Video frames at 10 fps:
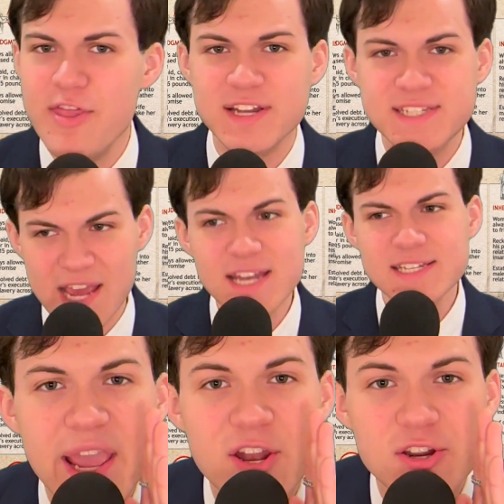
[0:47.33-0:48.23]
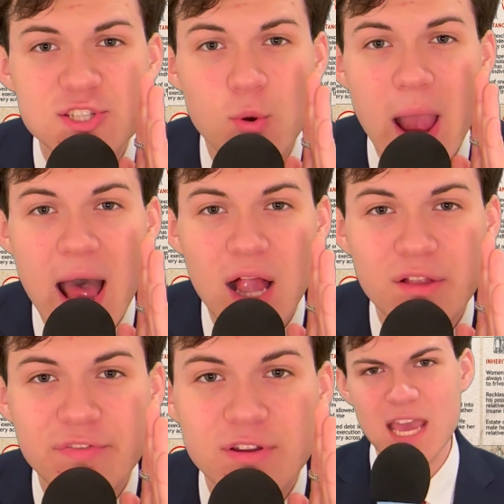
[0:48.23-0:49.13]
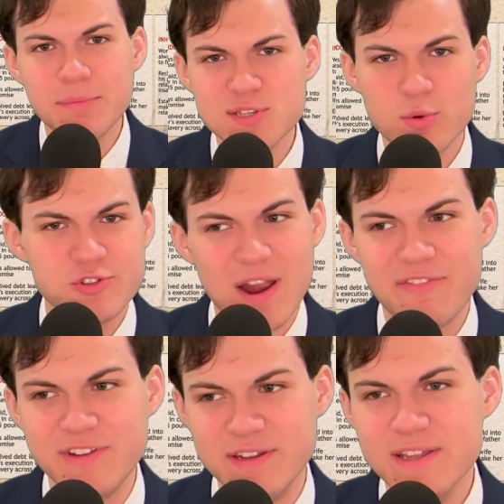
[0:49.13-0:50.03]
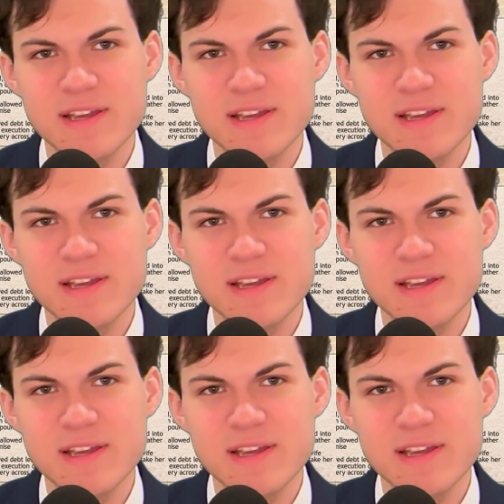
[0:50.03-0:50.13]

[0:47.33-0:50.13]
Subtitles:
the 10, later 12, tables were drafted,